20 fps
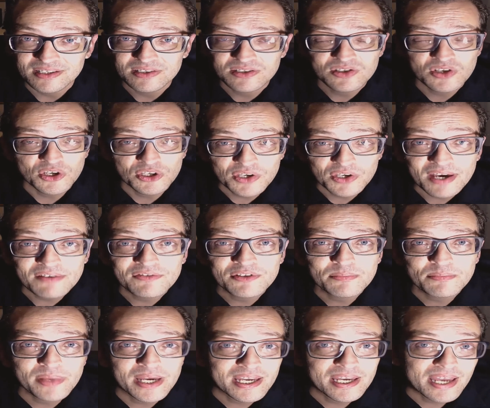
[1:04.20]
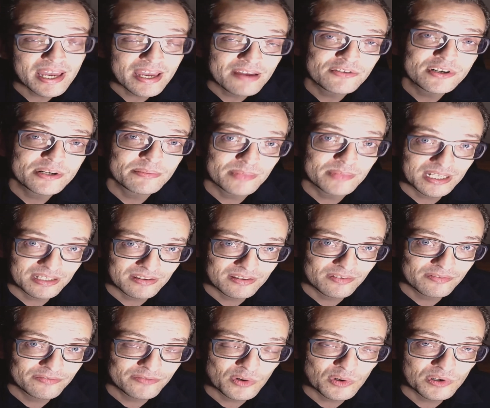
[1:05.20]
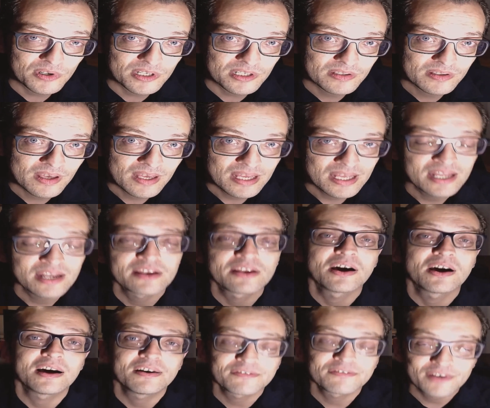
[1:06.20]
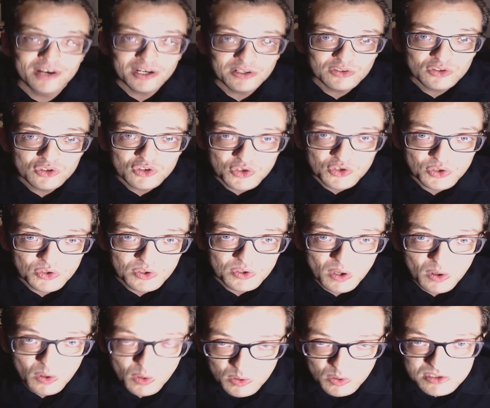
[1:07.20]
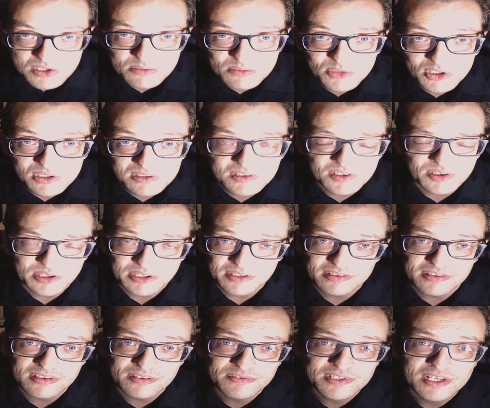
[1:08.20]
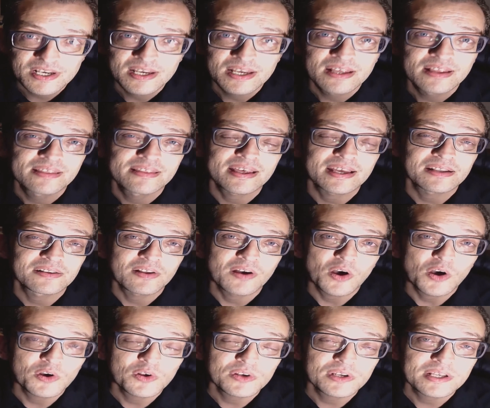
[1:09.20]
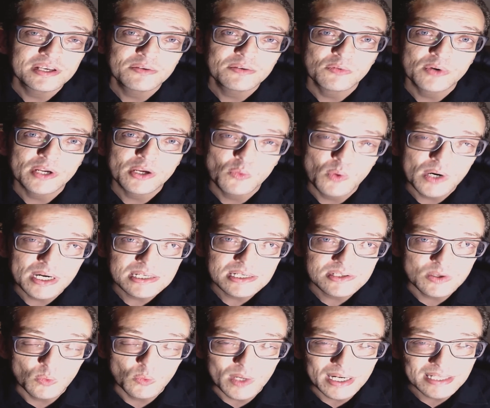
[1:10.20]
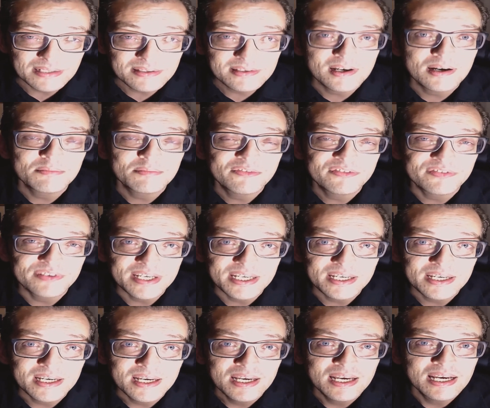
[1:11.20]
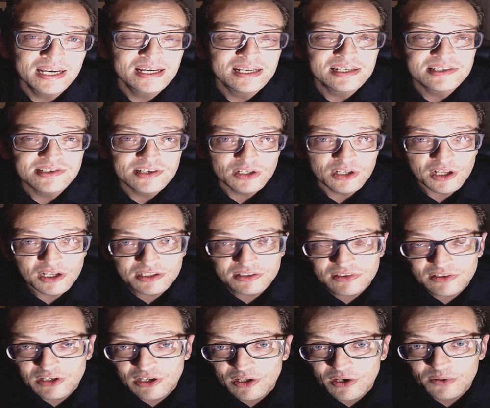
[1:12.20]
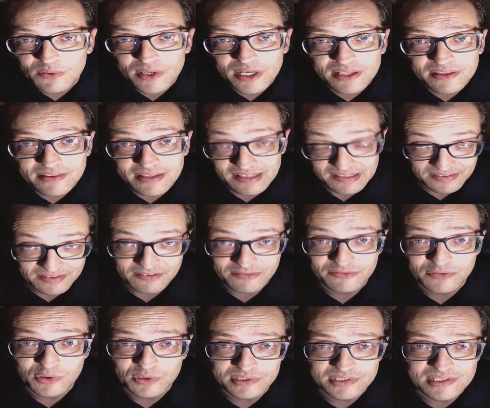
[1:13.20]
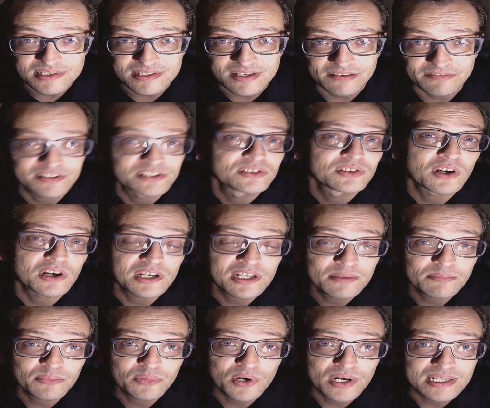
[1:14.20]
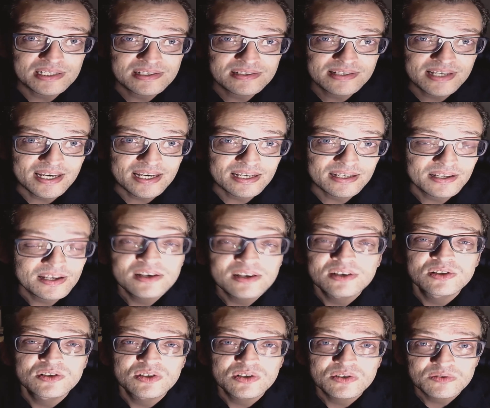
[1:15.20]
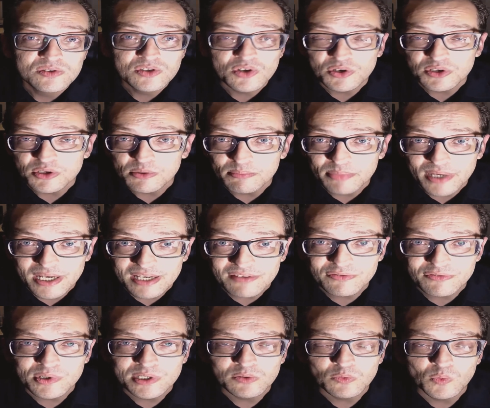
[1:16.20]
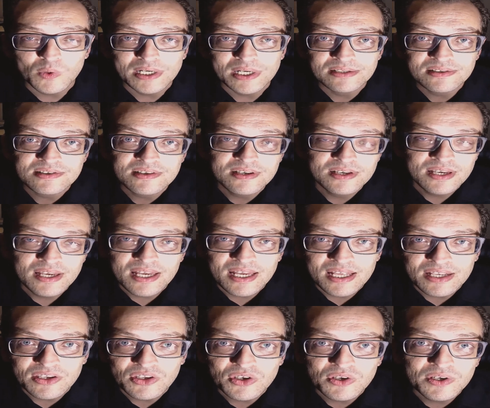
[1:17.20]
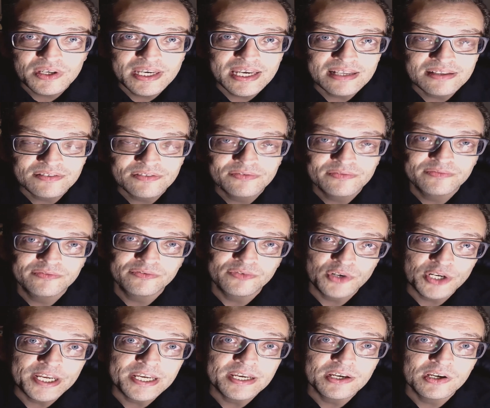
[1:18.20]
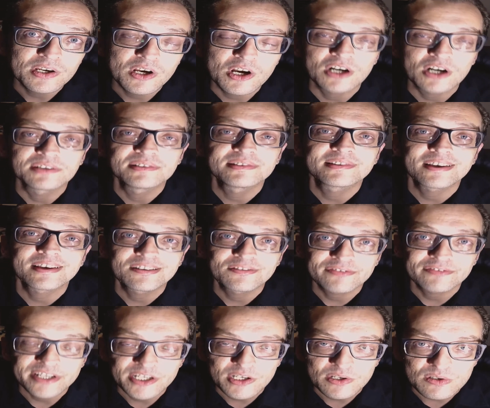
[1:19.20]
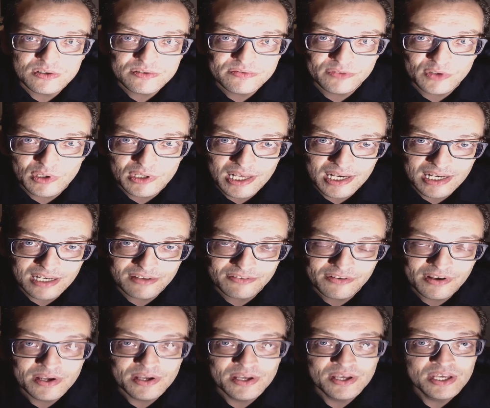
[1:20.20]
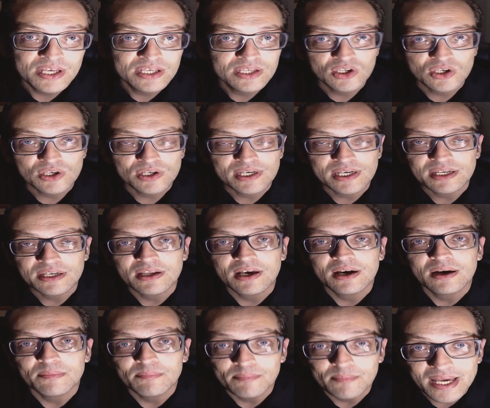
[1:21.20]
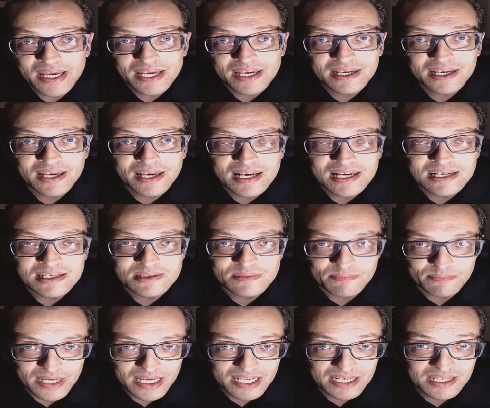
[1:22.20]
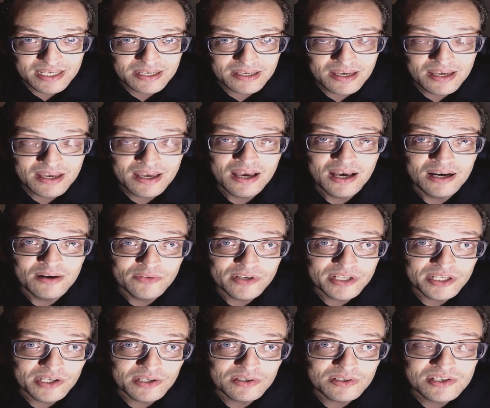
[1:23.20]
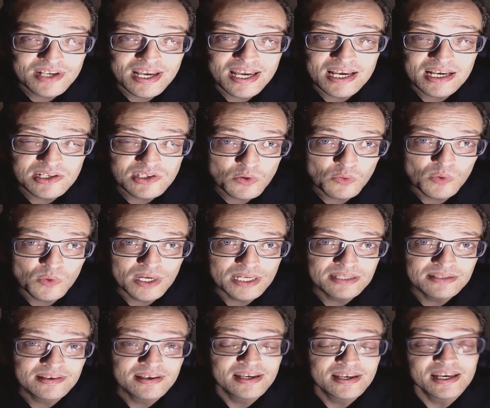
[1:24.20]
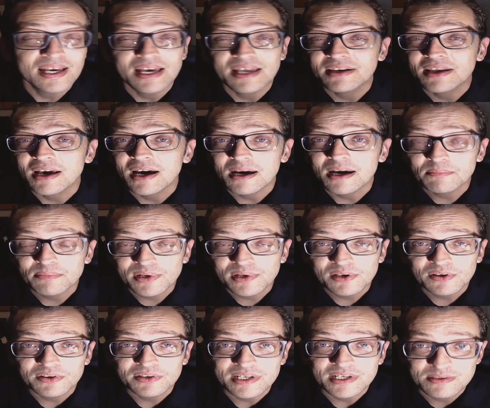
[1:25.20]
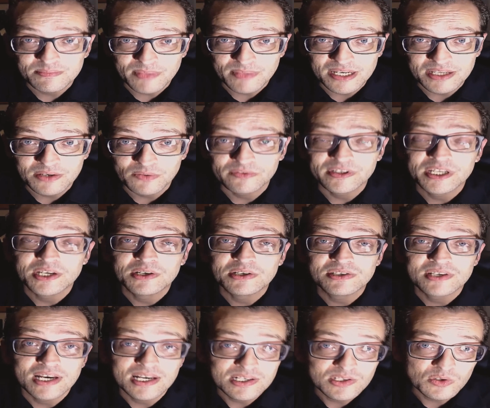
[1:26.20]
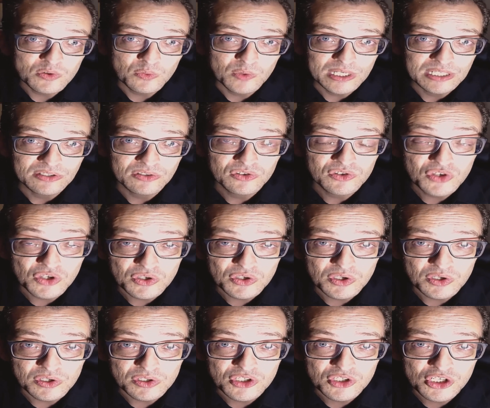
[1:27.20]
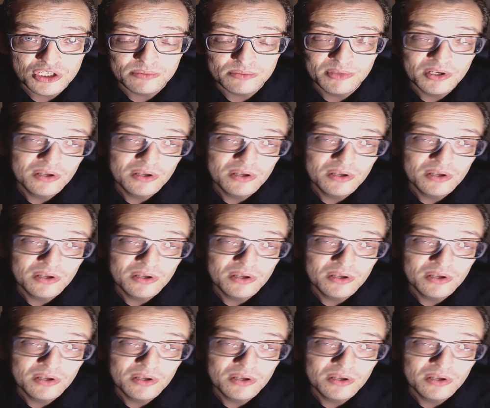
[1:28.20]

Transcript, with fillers: So you have to pay every month for it. Now I found two awesome alternatives that only requires a one-time fee, is a lot lower than the $47 price tag. So you pay for it once and you get free content videos for life. You can make as many videos as you want and upload as many videos as you want to YouTube.